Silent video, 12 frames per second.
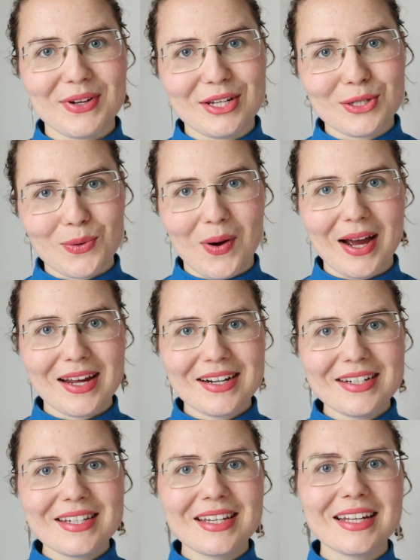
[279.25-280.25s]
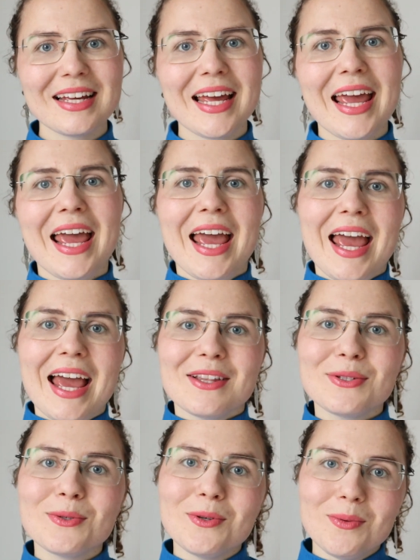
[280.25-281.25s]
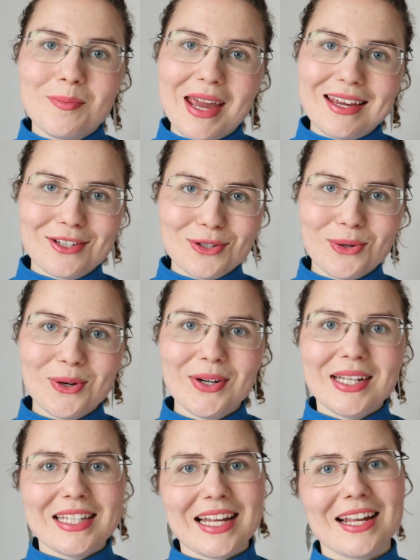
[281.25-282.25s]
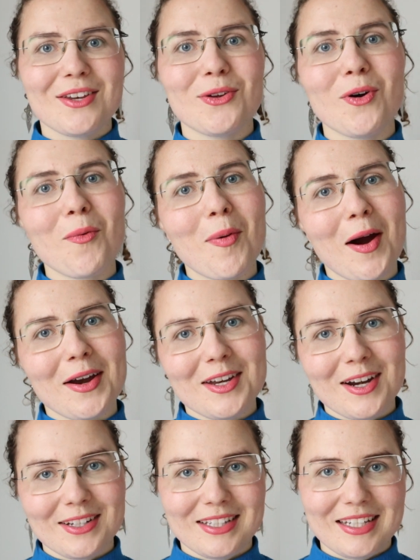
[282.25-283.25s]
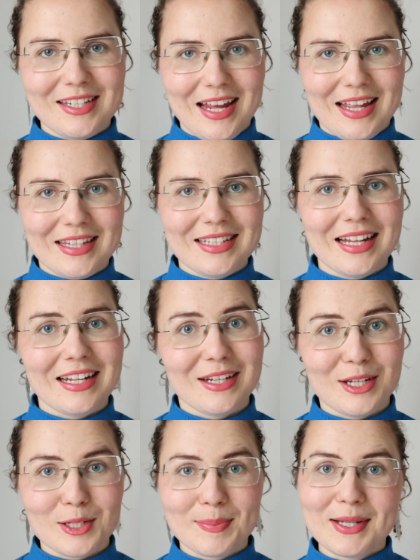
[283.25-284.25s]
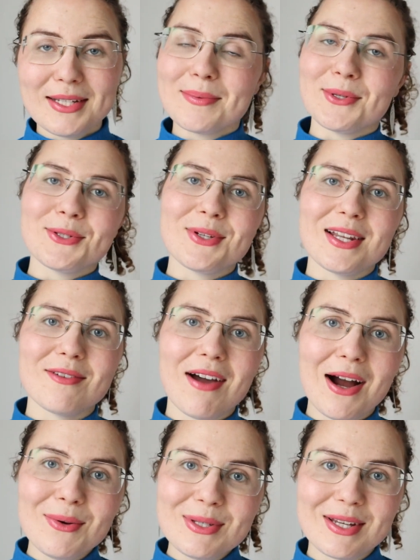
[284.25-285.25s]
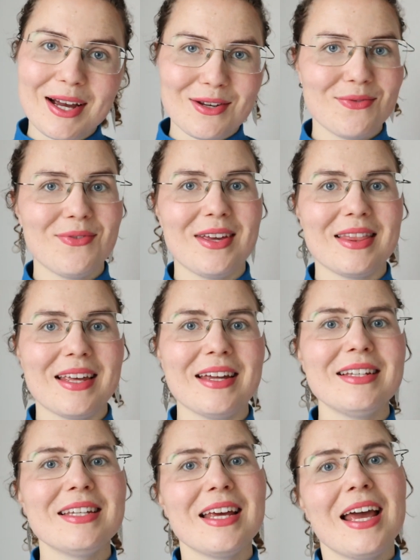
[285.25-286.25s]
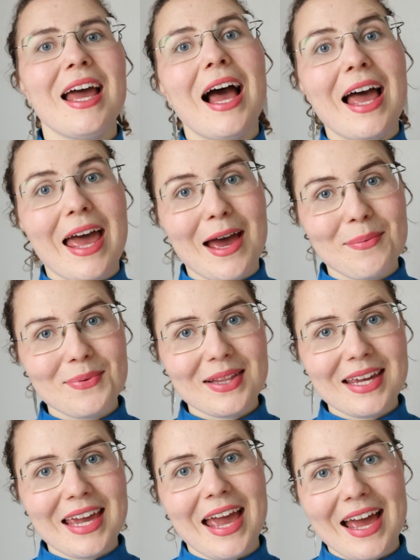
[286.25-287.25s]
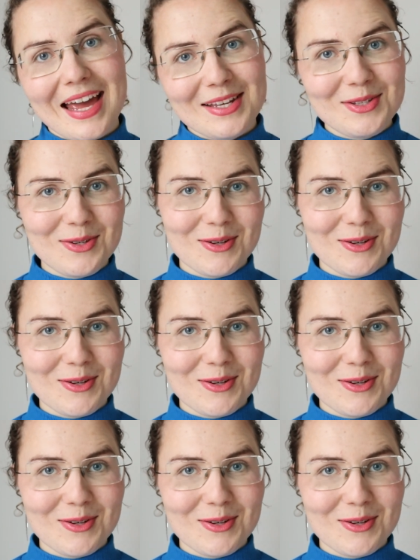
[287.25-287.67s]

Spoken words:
Finnish choirs, to make sure that your partner understands that it is possible to live outside of Finland happily and